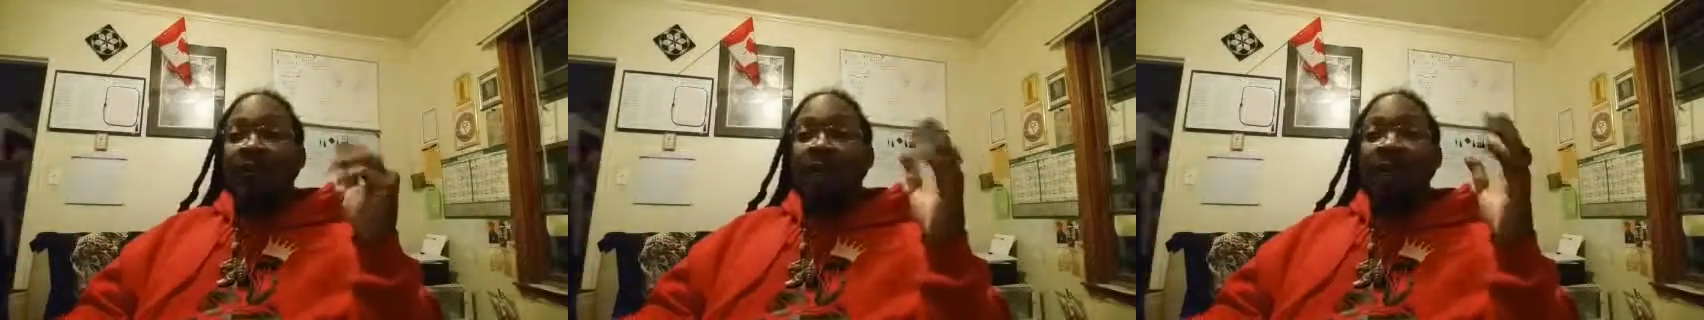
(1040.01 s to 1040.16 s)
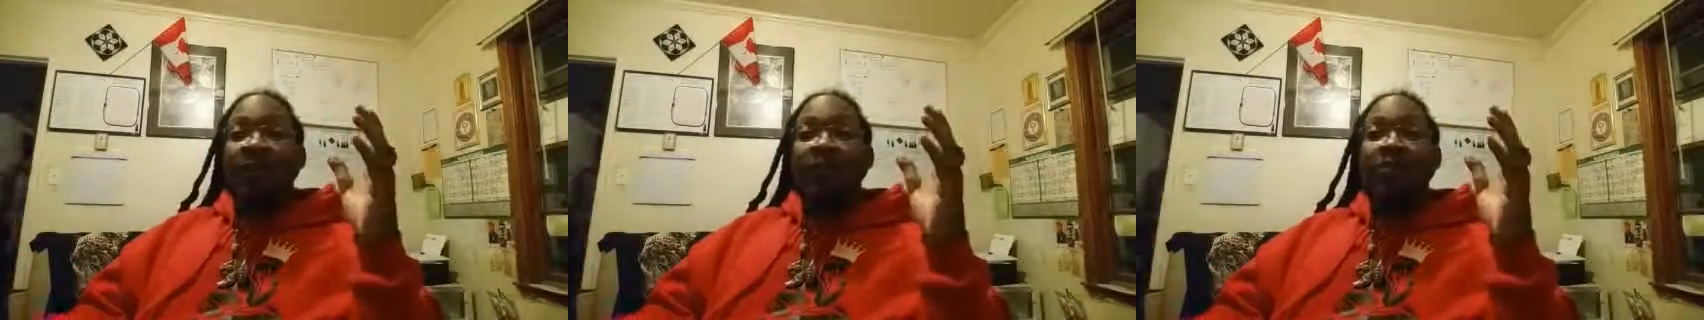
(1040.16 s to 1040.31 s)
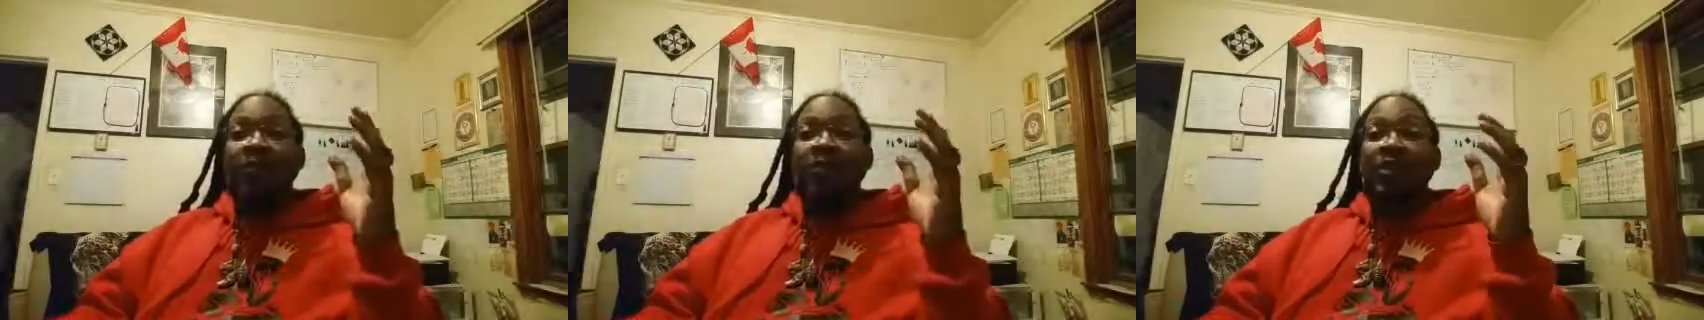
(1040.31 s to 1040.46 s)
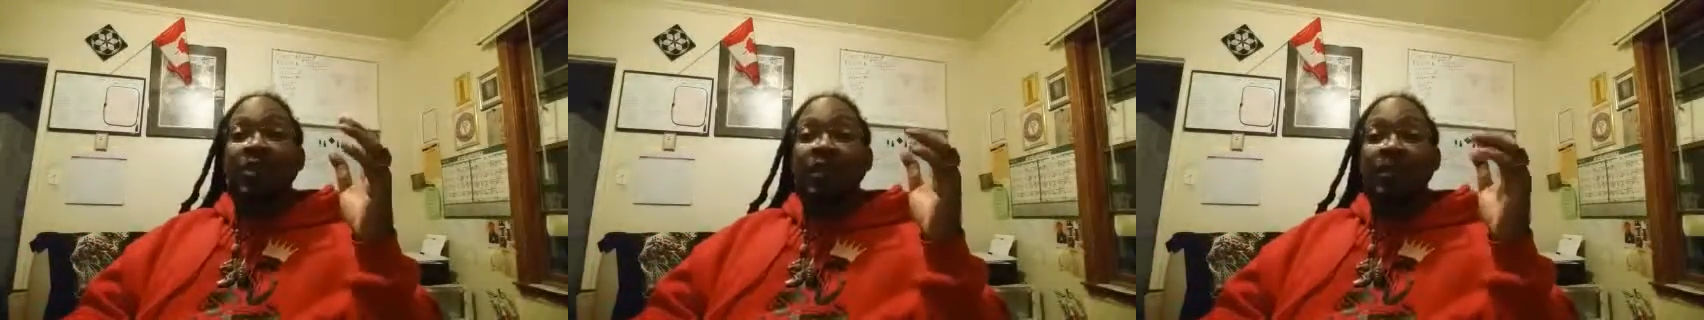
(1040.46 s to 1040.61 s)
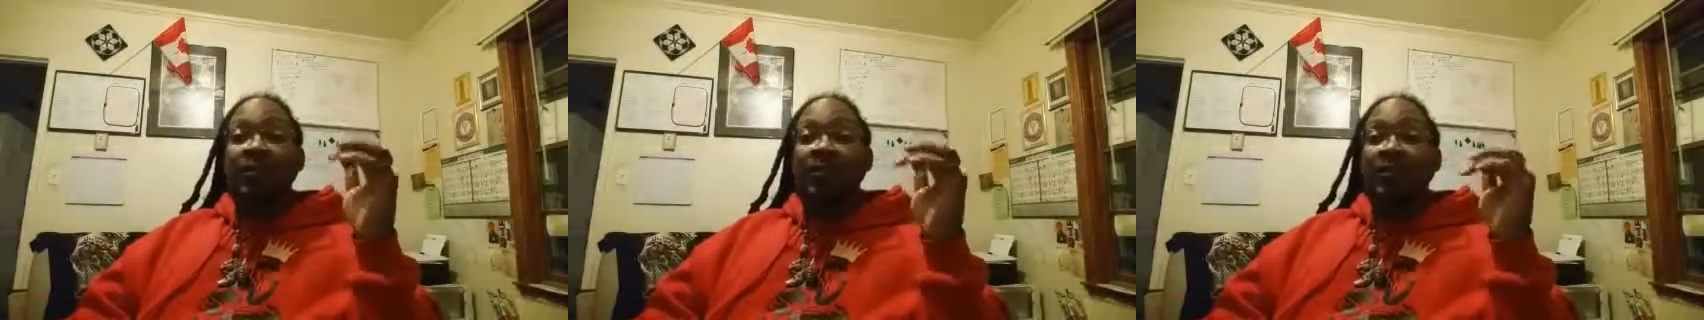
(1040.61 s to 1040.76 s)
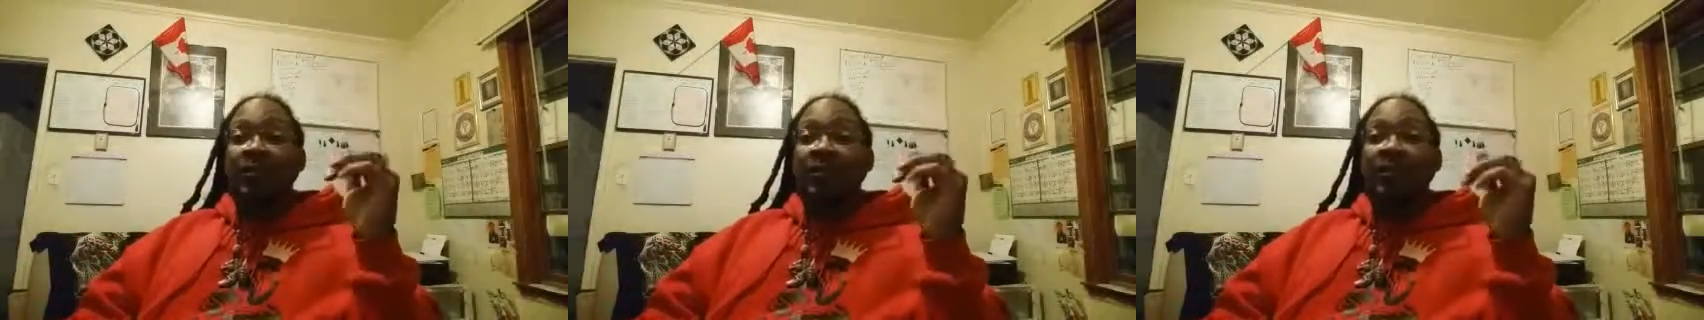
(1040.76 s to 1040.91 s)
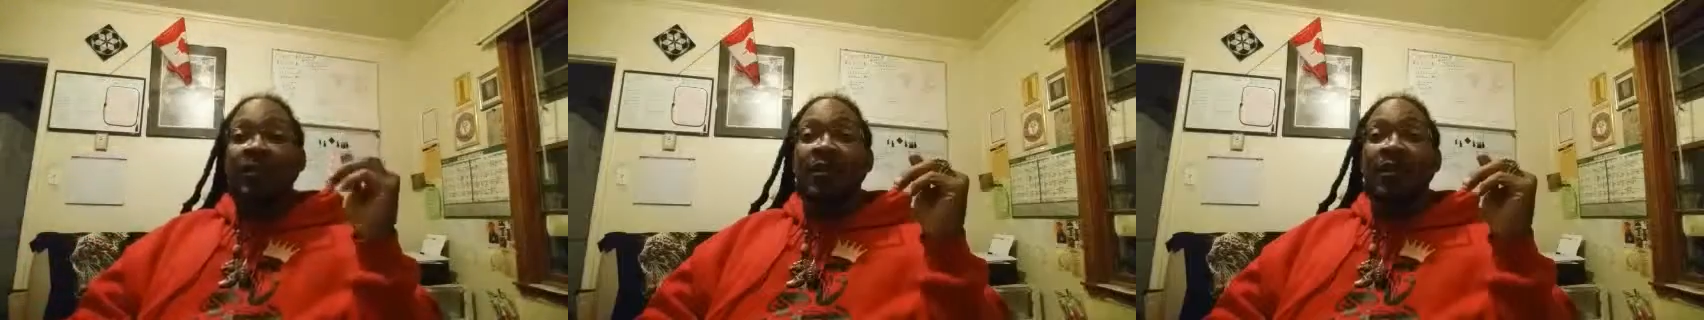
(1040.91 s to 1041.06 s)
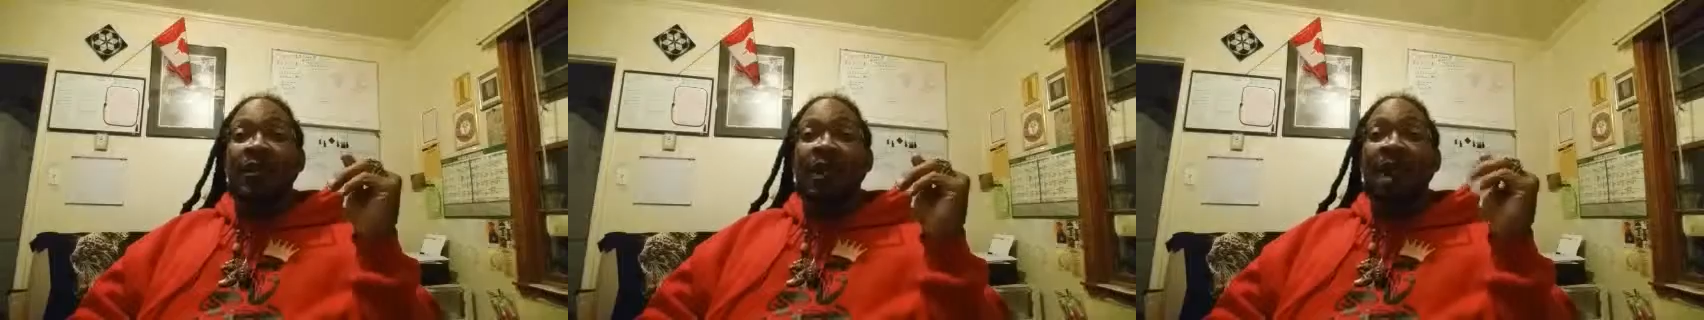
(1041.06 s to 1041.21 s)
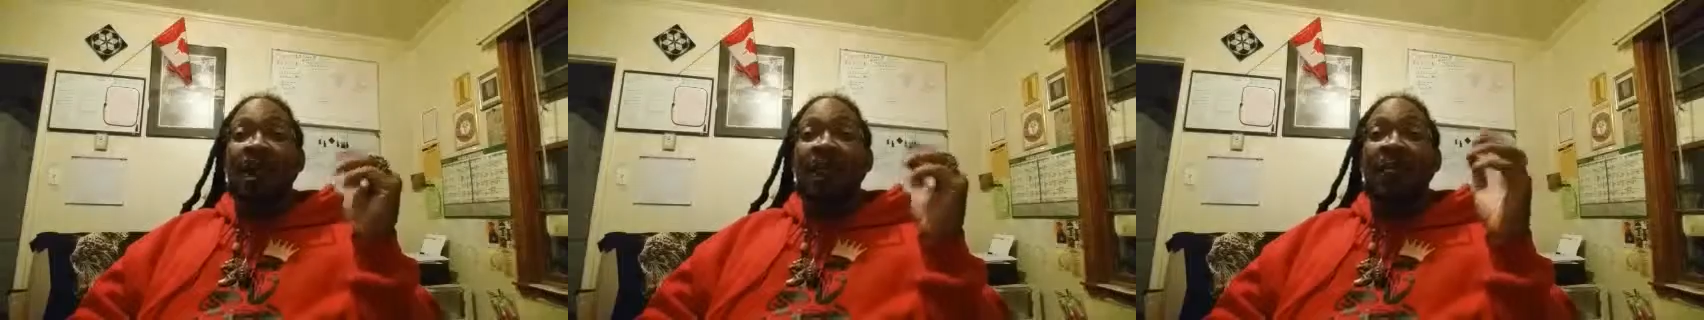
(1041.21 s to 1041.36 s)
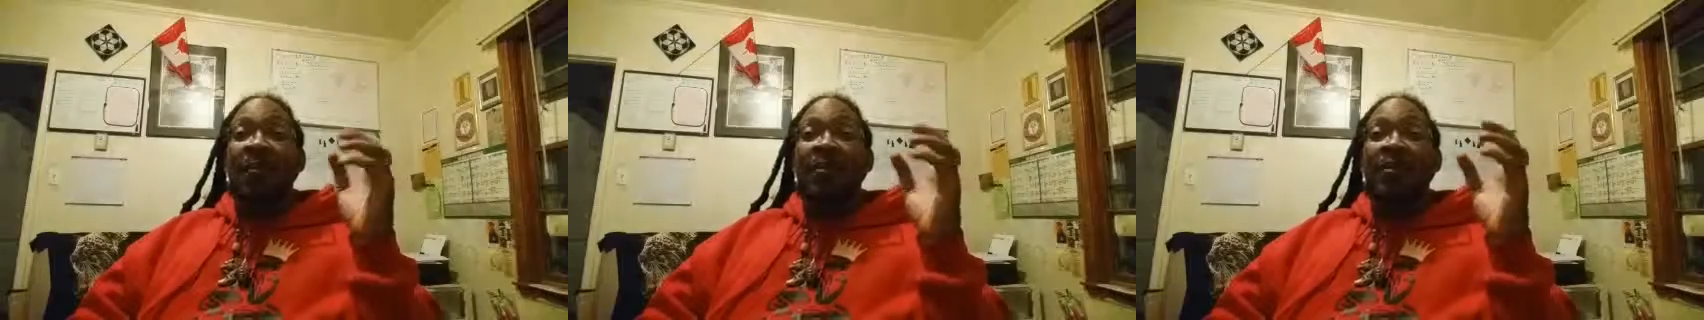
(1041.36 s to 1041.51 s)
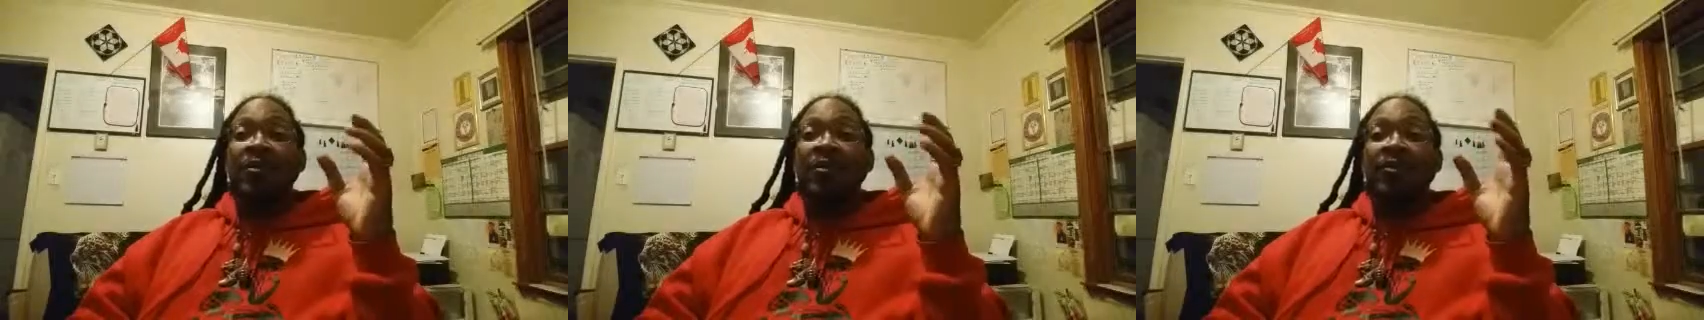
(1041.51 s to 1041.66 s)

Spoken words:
thank you, Jesus. I'm going to be